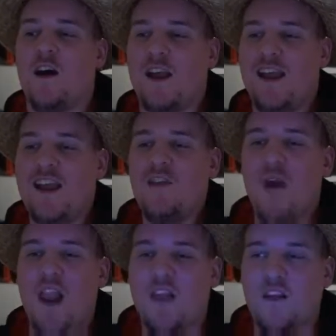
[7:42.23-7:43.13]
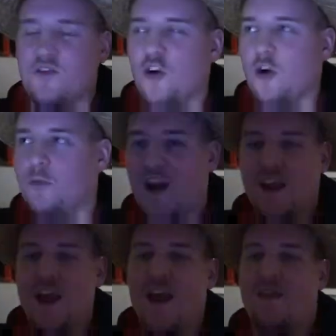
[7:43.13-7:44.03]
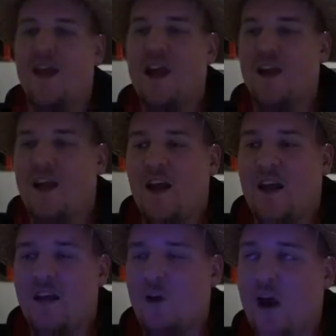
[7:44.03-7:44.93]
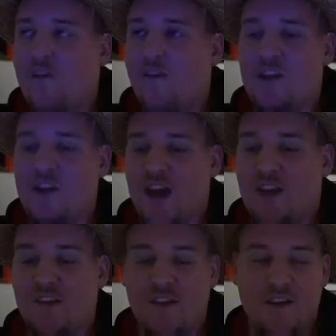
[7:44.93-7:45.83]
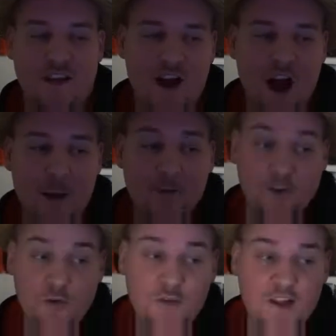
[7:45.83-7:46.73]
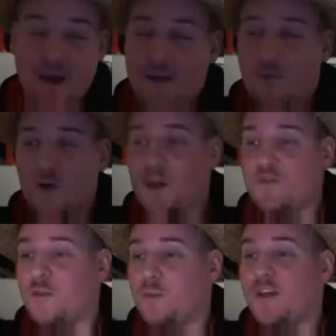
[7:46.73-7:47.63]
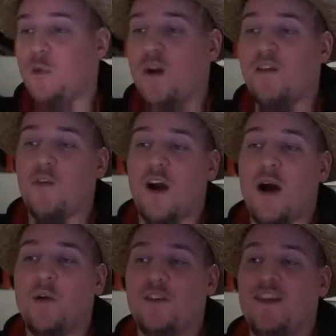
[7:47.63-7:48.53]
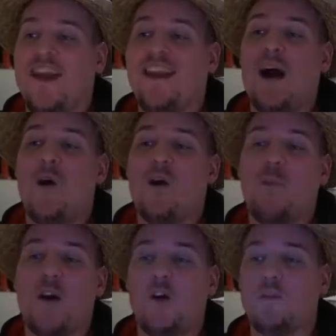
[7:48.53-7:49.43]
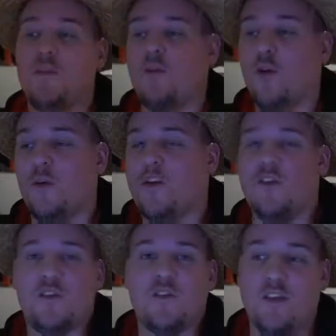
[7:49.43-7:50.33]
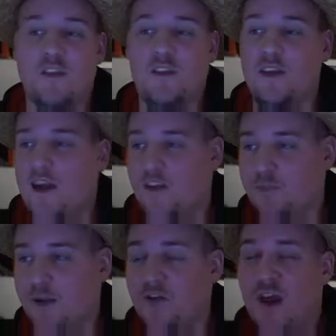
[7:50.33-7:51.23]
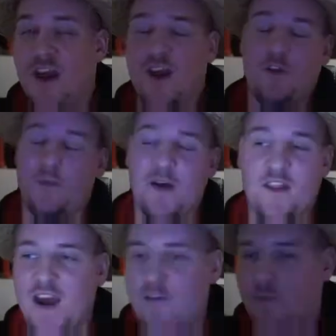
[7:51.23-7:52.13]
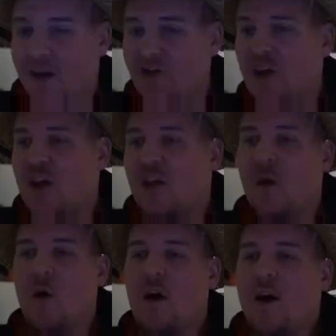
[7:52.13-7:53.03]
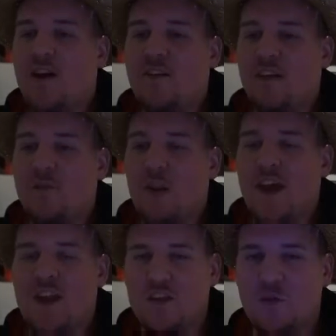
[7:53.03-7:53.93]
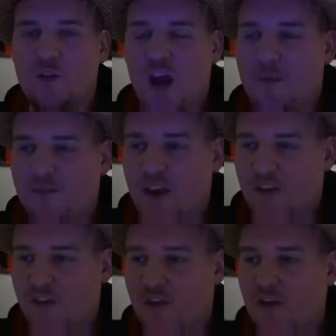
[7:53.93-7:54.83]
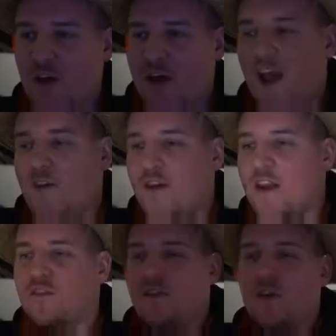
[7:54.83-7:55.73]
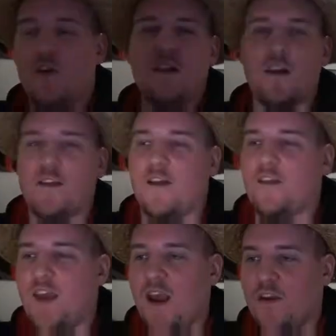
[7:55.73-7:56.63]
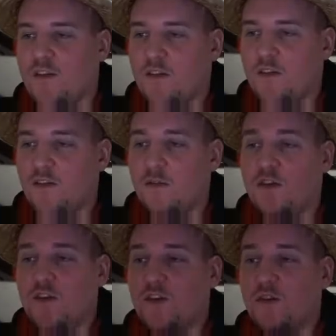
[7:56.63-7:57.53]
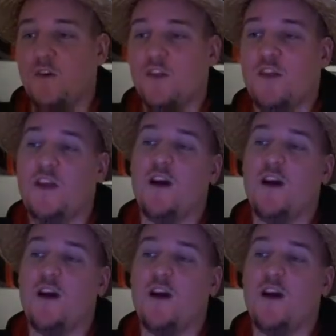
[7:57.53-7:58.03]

in relative terms, right? Not you have the chance to absolutely make more gold if you play 24 hours a day now compared to before, because you can fill up the XP track and when you buy the Tavern Pass. No, it's in relation to time invested, and that is very clearly not the case. This new system with the